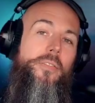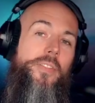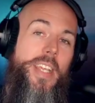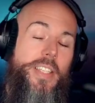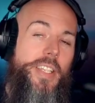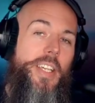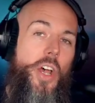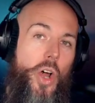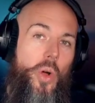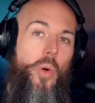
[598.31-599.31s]

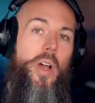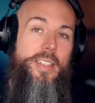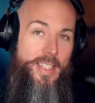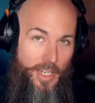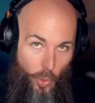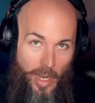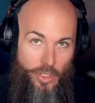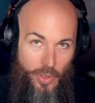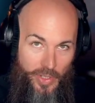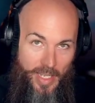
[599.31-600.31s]
VCO
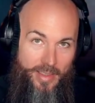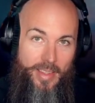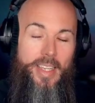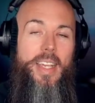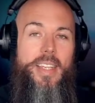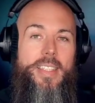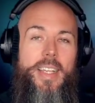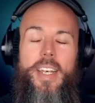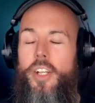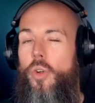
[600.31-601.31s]
sequential synth is
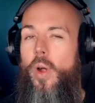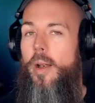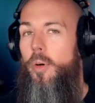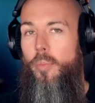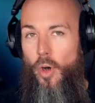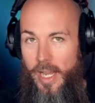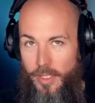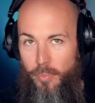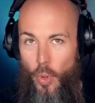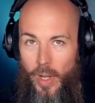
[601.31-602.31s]
an incredible
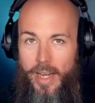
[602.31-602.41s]
price point.